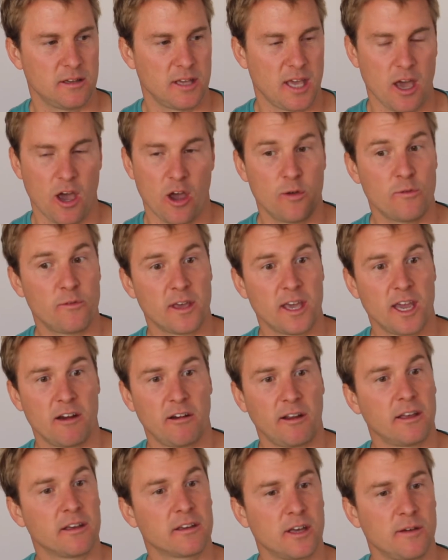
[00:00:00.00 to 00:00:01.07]

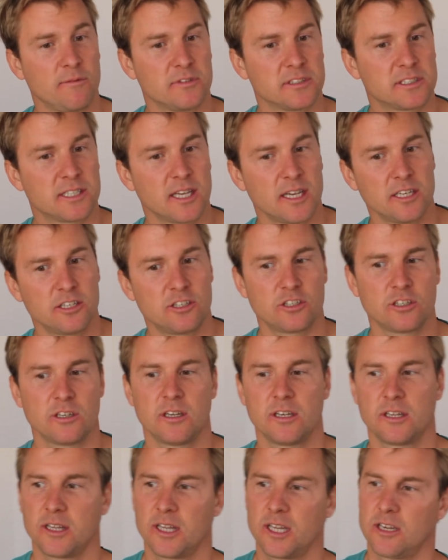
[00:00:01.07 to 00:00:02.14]
overhearing a conversation,
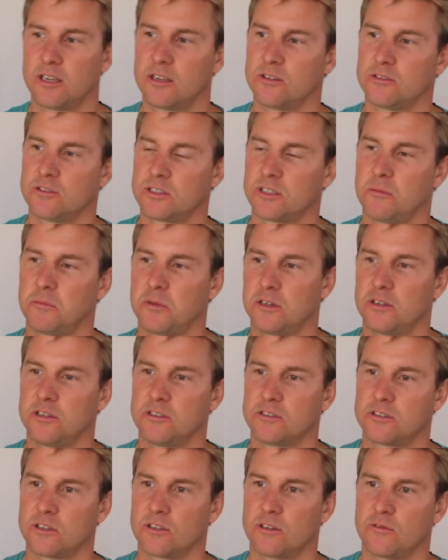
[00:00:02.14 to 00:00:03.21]
and then you've got someone
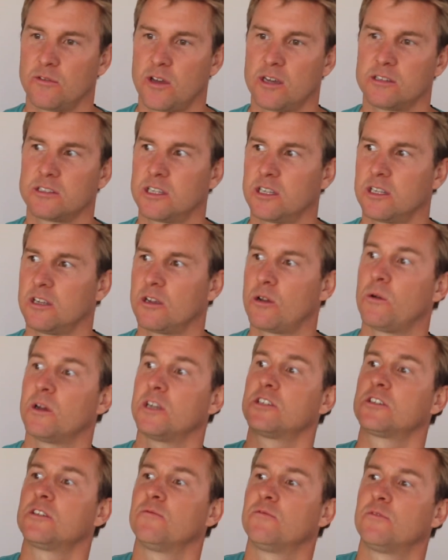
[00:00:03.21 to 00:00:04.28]
who's sort of asking you a
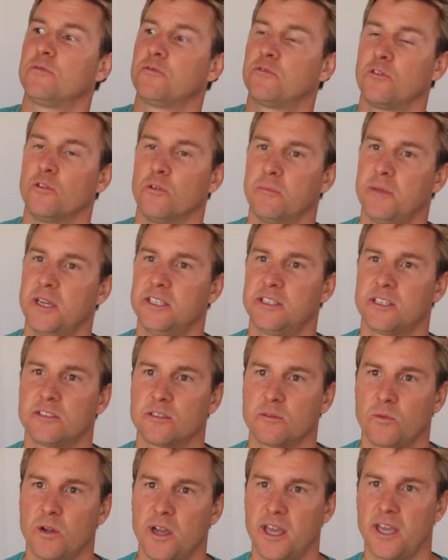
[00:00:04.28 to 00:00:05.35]
question from 4 meters
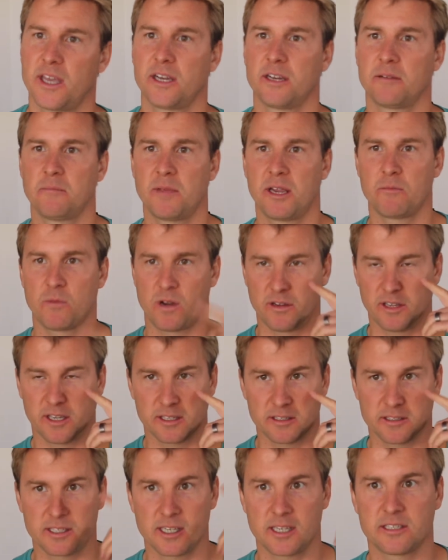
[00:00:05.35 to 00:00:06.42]
away, and meanwhile you can
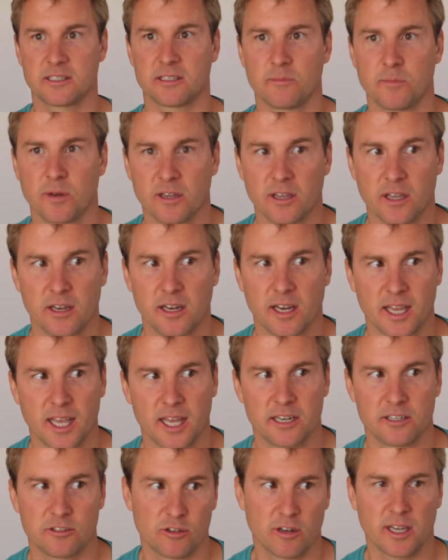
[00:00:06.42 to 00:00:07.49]
see someone going to get
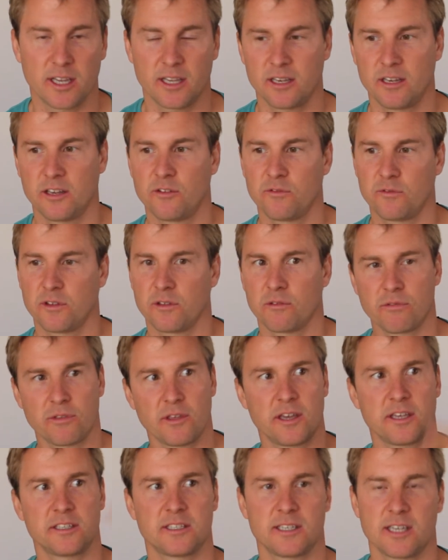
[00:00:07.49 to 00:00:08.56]
a drink and you feel
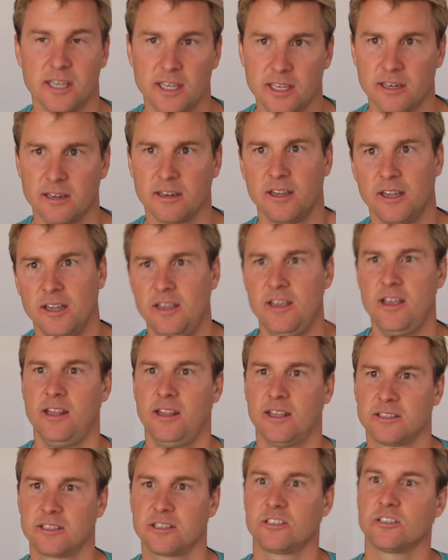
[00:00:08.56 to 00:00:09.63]
thirsty, and
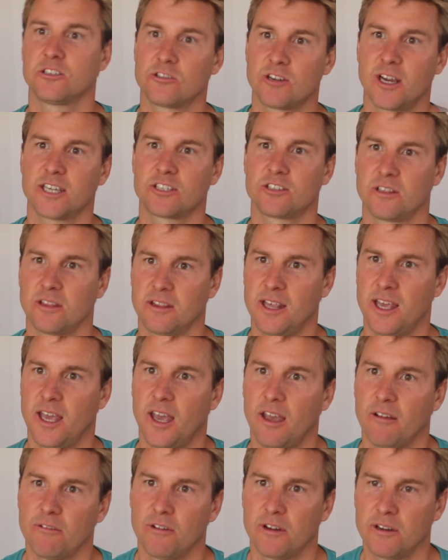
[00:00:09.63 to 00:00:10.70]
there's a distraction
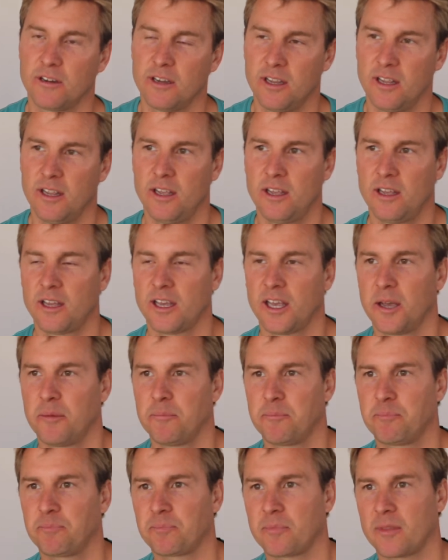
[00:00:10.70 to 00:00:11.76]
there. And open